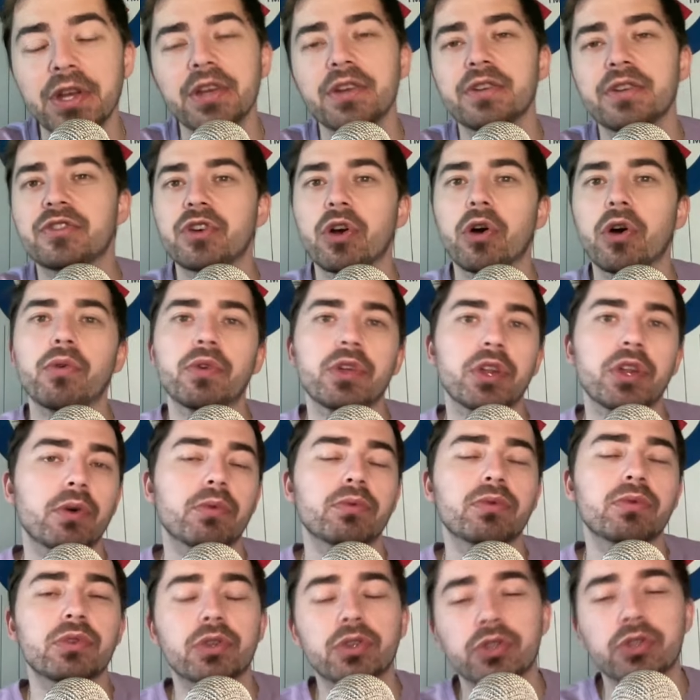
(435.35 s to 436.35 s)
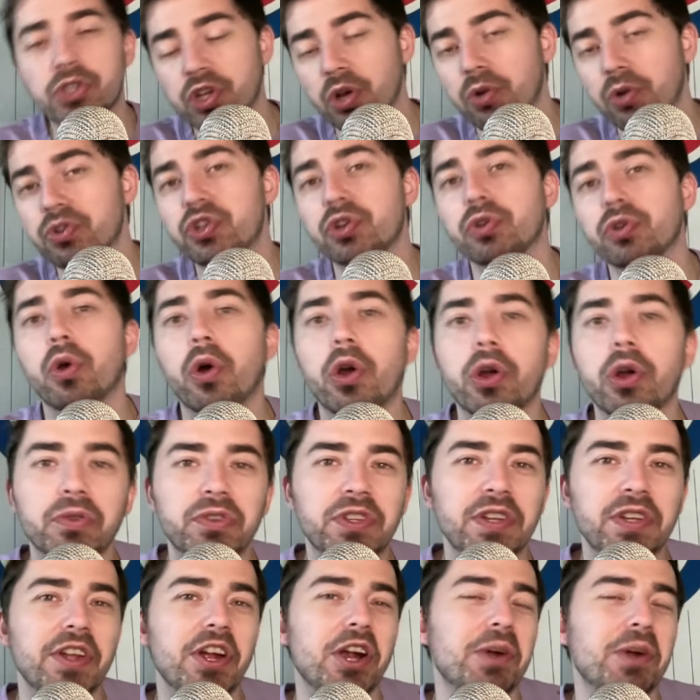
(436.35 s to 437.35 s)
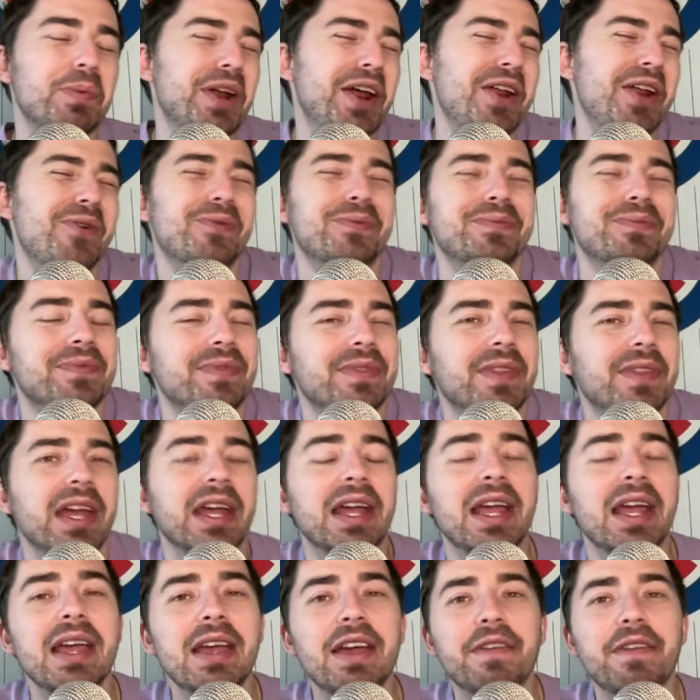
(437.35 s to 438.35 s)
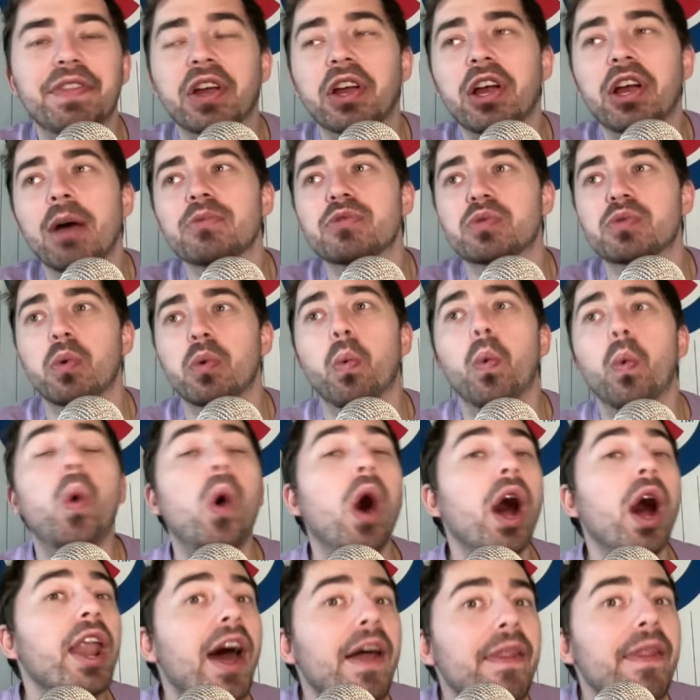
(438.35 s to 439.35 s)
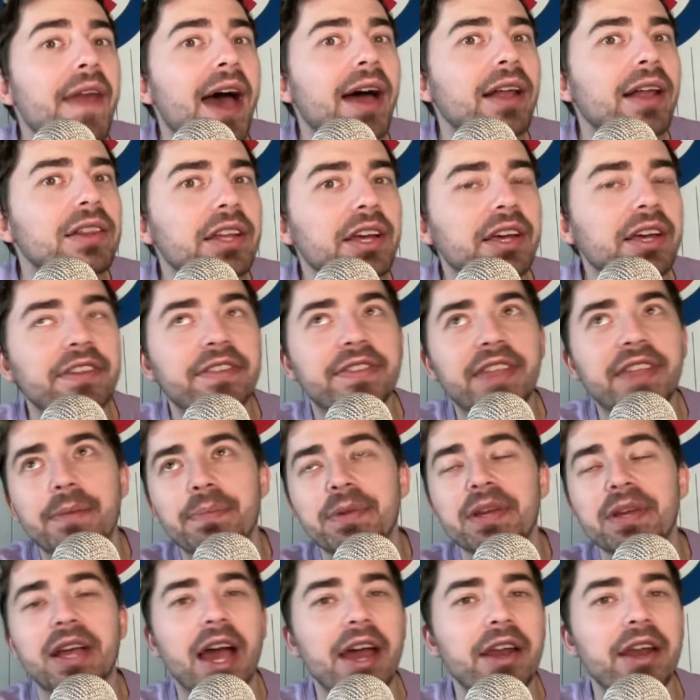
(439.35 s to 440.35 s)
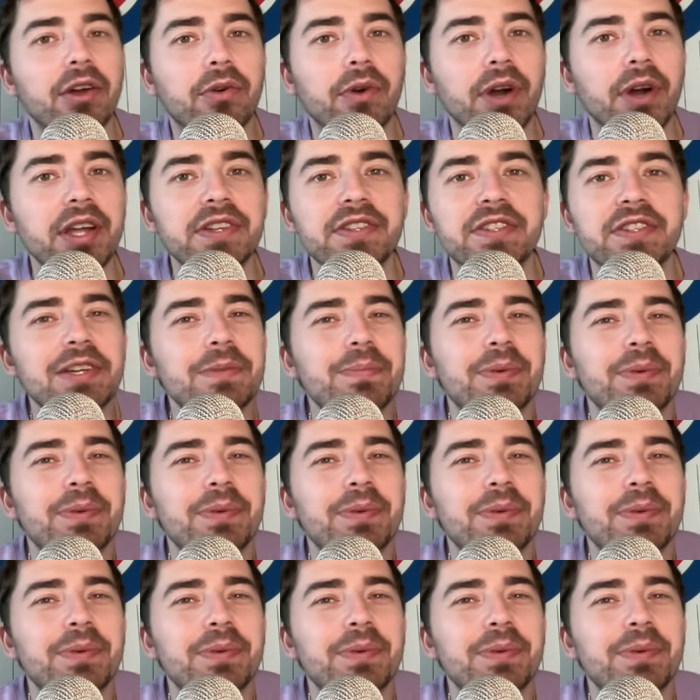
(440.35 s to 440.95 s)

So, you know, shows your loyalty there. But I don't like if the Cubs were one on that list, that'd be kind of crazy.